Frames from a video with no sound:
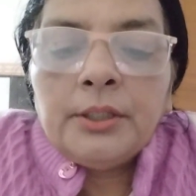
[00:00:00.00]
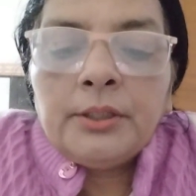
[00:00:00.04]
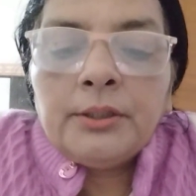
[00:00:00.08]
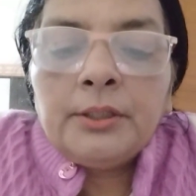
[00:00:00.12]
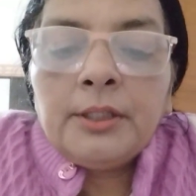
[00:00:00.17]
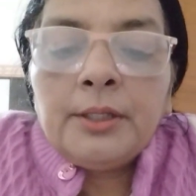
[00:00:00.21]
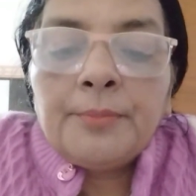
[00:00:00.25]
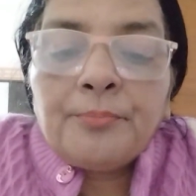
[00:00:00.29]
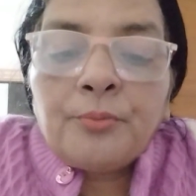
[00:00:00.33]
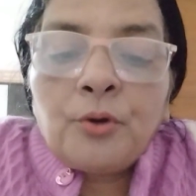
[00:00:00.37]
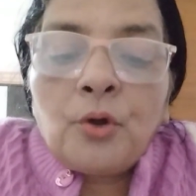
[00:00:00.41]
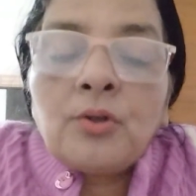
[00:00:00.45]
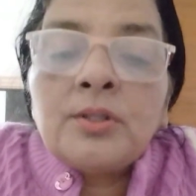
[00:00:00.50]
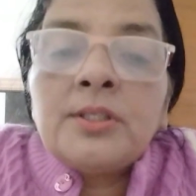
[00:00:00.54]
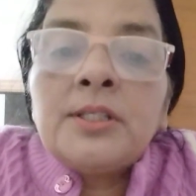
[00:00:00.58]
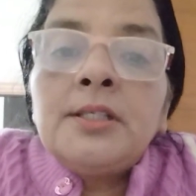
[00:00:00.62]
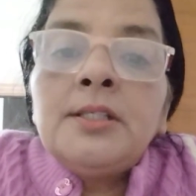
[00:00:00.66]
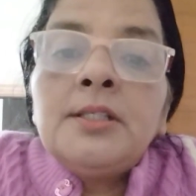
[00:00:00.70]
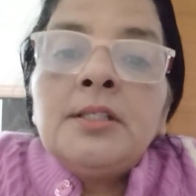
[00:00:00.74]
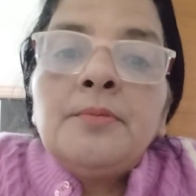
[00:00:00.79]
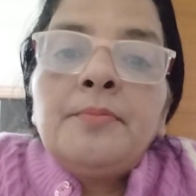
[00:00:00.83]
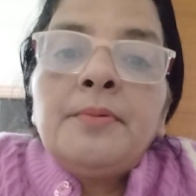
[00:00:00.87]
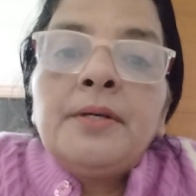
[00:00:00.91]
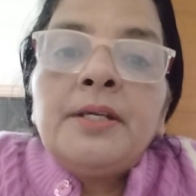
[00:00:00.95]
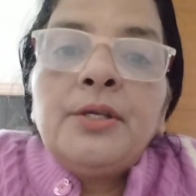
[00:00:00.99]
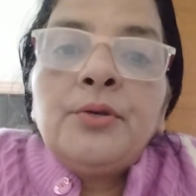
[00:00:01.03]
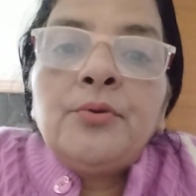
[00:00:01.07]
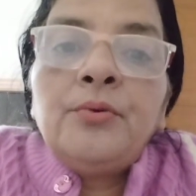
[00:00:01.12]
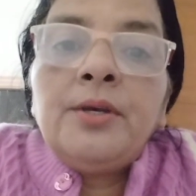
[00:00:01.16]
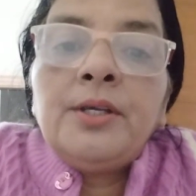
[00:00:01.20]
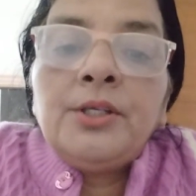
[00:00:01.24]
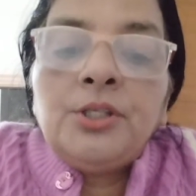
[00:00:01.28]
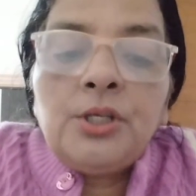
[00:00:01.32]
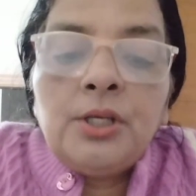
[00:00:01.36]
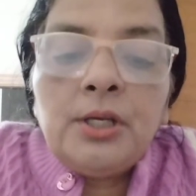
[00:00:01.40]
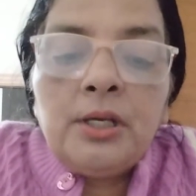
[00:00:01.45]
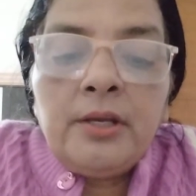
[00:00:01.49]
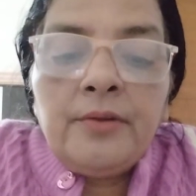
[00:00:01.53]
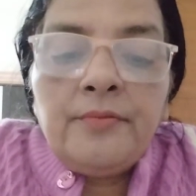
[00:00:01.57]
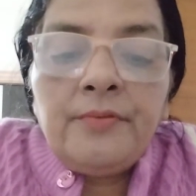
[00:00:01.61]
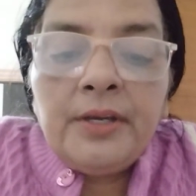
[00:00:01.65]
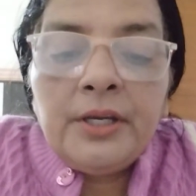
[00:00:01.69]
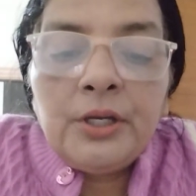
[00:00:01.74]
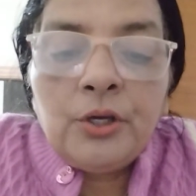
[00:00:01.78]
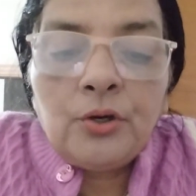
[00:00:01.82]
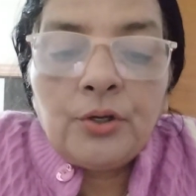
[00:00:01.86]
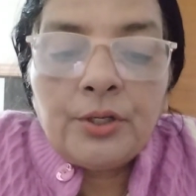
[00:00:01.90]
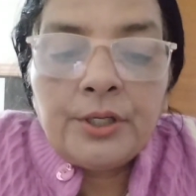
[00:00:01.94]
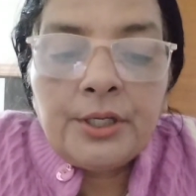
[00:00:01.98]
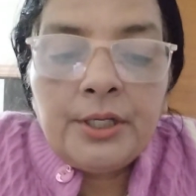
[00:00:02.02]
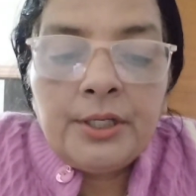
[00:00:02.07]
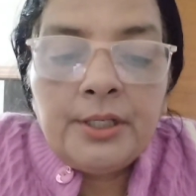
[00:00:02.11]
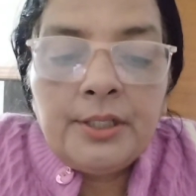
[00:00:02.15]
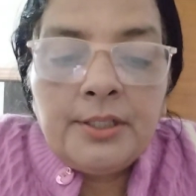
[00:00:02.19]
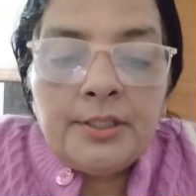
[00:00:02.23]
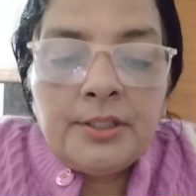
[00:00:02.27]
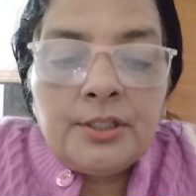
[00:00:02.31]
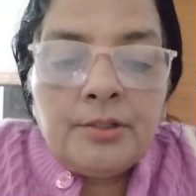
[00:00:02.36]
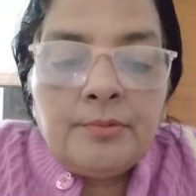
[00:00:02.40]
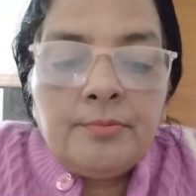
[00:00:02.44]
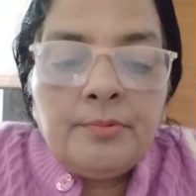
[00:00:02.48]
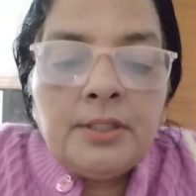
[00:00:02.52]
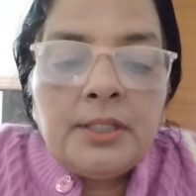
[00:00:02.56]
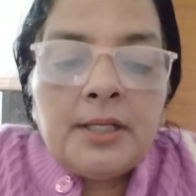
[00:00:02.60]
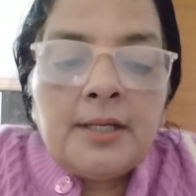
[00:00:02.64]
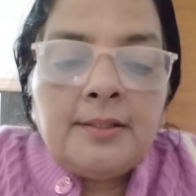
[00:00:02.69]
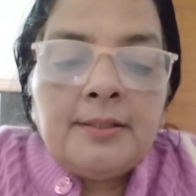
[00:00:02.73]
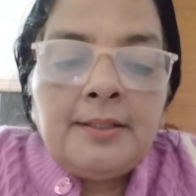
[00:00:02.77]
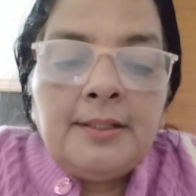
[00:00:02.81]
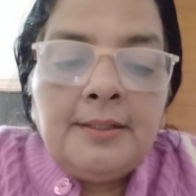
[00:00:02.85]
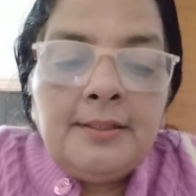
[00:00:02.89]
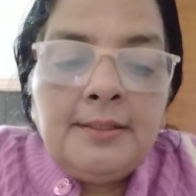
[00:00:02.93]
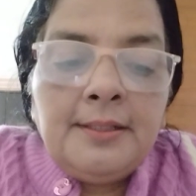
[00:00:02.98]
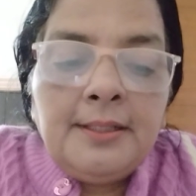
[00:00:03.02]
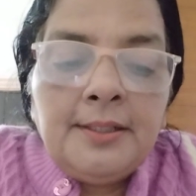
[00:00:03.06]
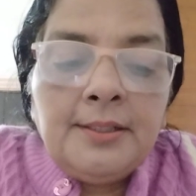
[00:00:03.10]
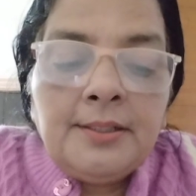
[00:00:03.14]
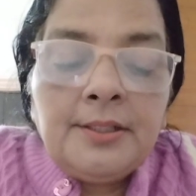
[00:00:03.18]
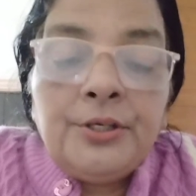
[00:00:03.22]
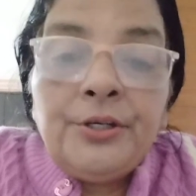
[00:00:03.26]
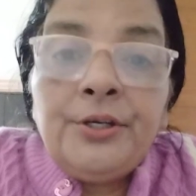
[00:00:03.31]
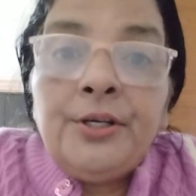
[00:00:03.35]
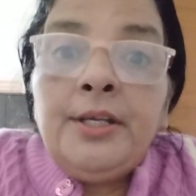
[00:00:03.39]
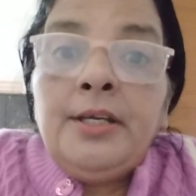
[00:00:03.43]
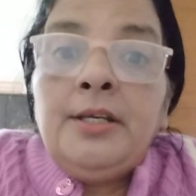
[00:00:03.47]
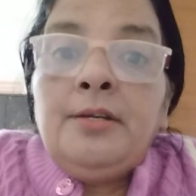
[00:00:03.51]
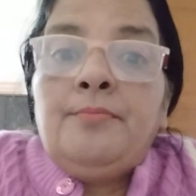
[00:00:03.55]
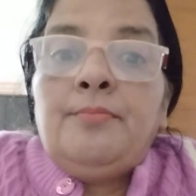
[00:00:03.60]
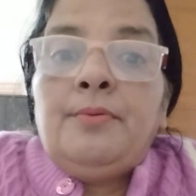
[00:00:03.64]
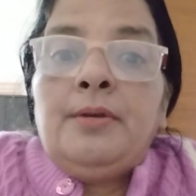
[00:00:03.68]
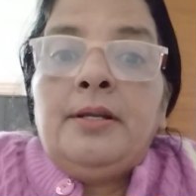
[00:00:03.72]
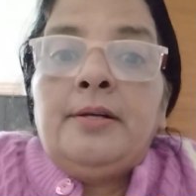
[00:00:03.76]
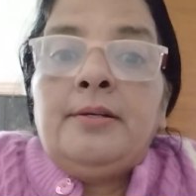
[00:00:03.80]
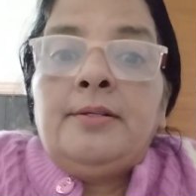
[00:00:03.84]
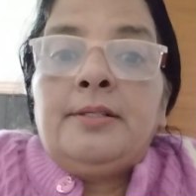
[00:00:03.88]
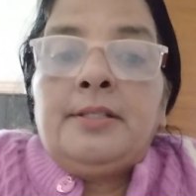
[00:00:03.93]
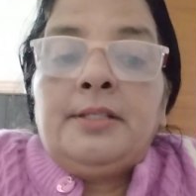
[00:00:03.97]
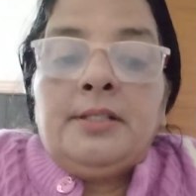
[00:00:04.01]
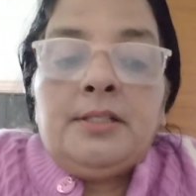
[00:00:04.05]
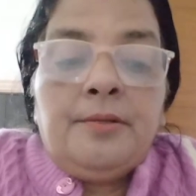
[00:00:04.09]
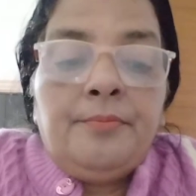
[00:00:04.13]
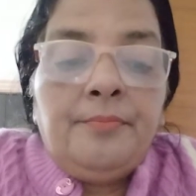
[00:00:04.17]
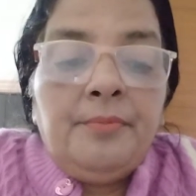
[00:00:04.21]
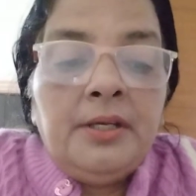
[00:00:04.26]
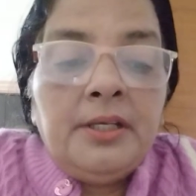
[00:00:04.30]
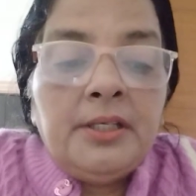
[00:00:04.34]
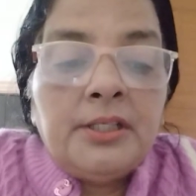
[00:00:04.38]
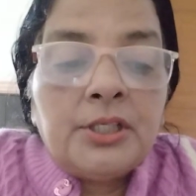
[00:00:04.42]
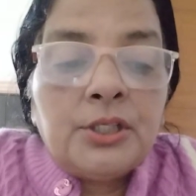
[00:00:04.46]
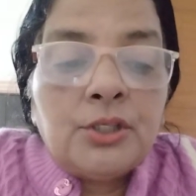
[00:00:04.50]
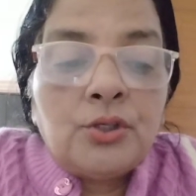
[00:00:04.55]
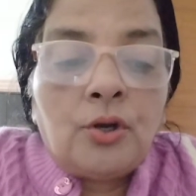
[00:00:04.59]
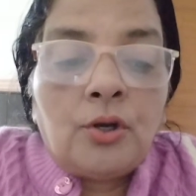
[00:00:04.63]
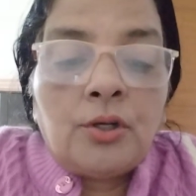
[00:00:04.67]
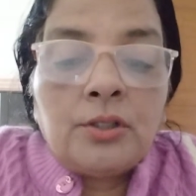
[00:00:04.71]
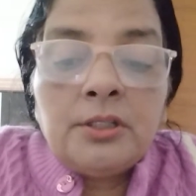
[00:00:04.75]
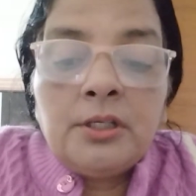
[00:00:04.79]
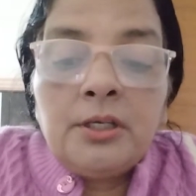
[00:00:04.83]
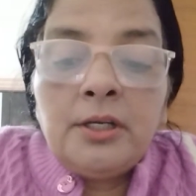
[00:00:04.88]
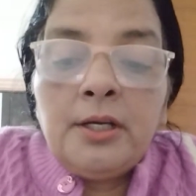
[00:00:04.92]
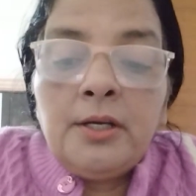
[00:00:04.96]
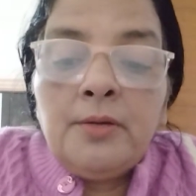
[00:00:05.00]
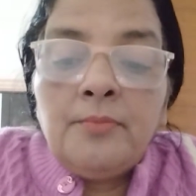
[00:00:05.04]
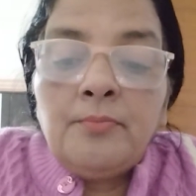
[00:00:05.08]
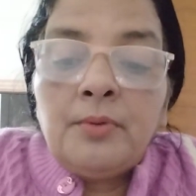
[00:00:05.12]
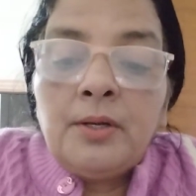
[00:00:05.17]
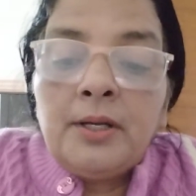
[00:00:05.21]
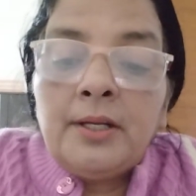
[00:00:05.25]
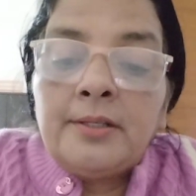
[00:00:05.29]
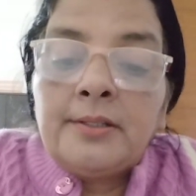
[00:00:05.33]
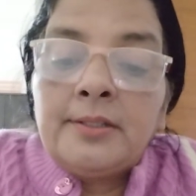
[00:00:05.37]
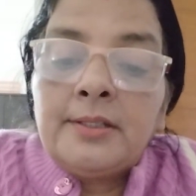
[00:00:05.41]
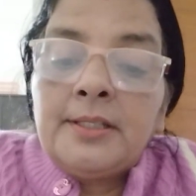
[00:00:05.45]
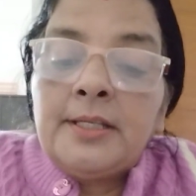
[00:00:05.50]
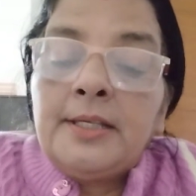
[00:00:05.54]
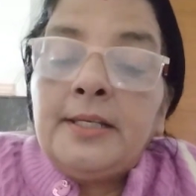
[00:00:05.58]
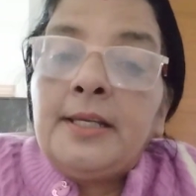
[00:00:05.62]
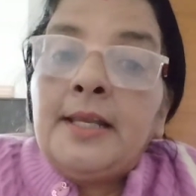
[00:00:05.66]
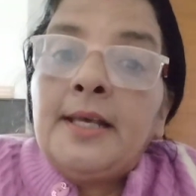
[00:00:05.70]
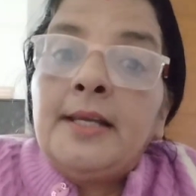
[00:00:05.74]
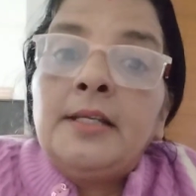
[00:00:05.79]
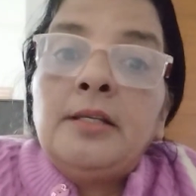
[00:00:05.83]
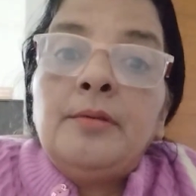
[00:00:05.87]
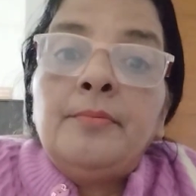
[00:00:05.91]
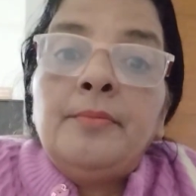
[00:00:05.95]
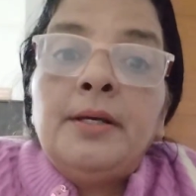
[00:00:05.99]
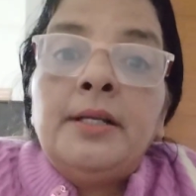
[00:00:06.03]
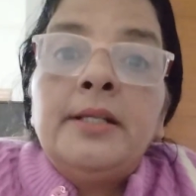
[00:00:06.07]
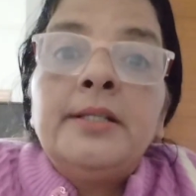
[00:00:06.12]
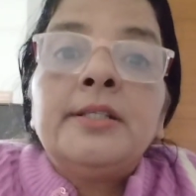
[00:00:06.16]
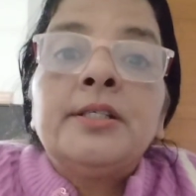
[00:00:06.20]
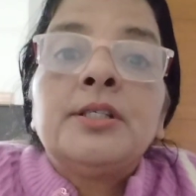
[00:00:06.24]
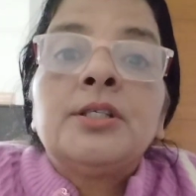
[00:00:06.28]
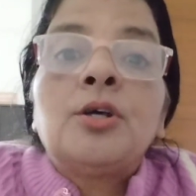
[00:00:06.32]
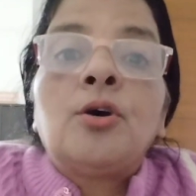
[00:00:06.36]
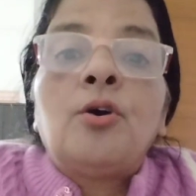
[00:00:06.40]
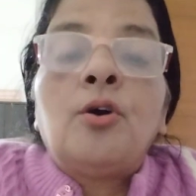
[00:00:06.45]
The process by which living organisms other than green plants, means non-green plants and animals,